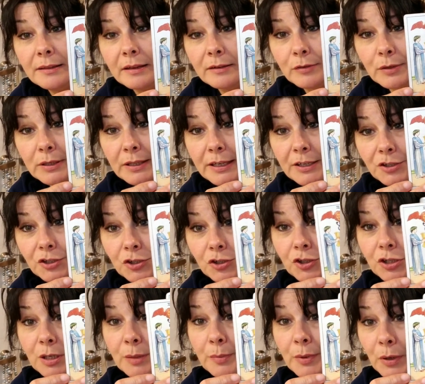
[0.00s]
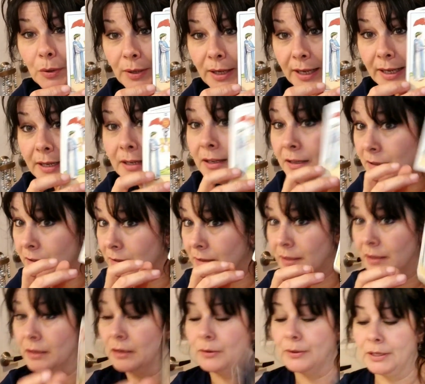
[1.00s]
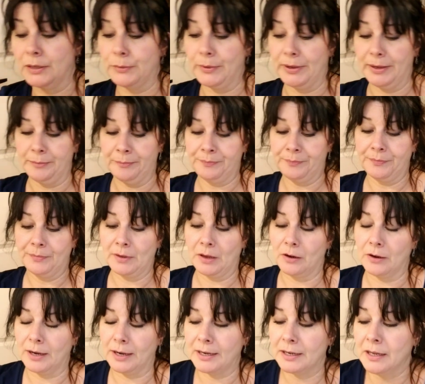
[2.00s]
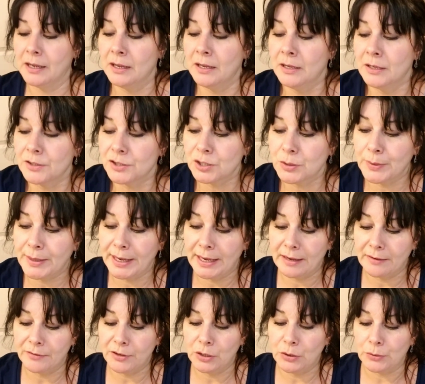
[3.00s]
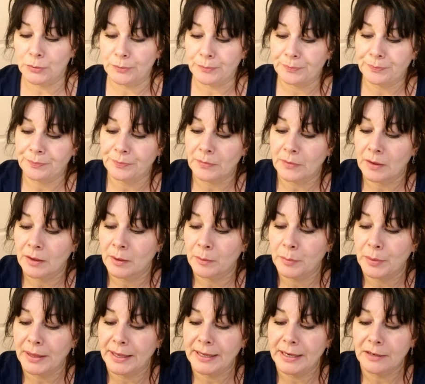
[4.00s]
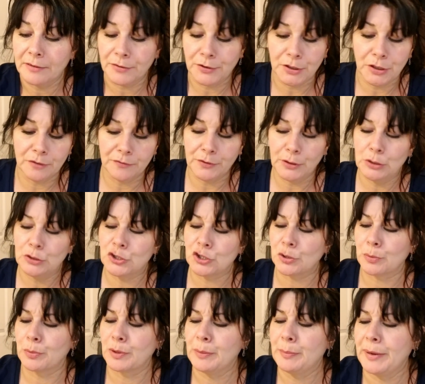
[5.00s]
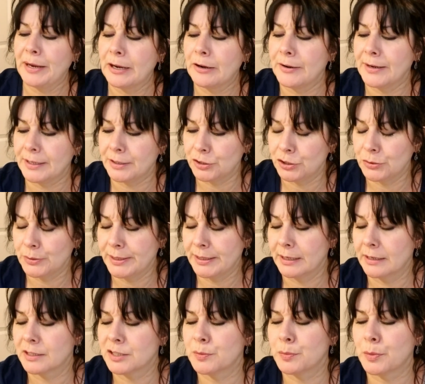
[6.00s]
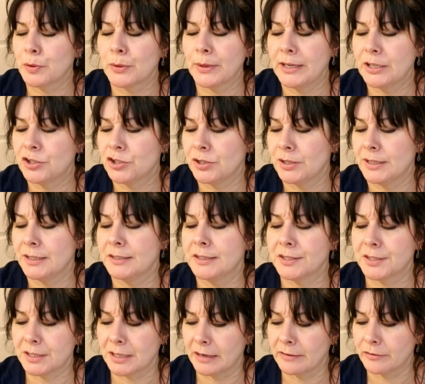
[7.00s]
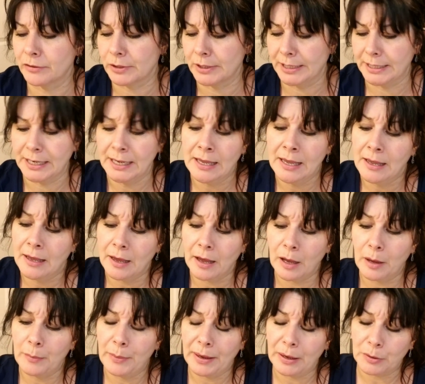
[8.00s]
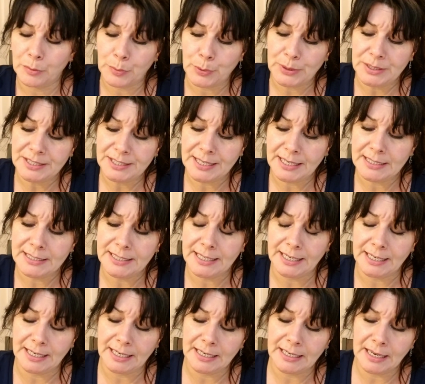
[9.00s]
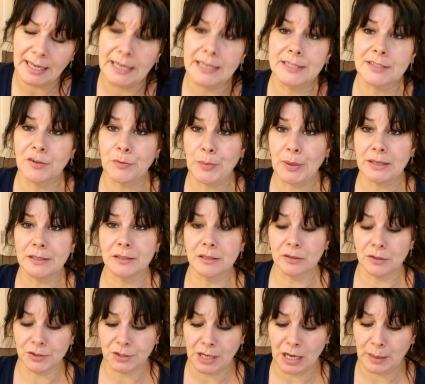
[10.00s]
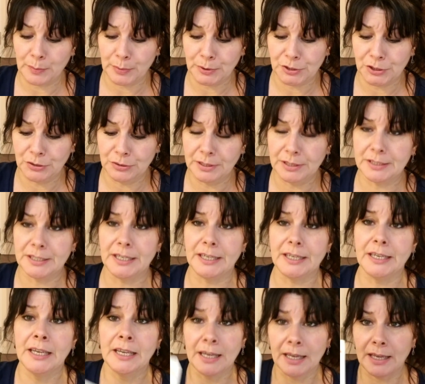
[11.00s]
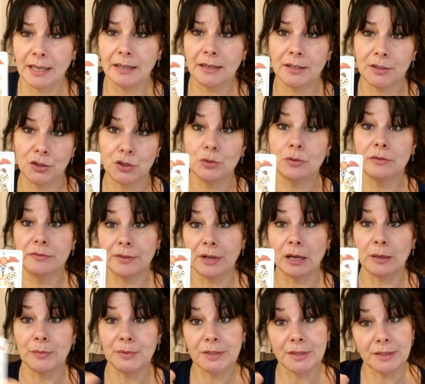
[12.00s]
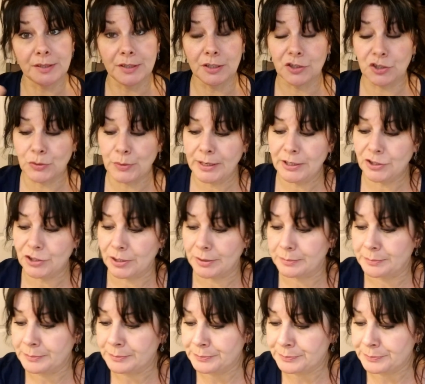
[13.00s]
love relationship, okay? can go any way. All right. So we have you planning for your future, preparing, doing exploration and discovery, about presenting an Ace of Pentacles opportunity in a Two of Cups situation.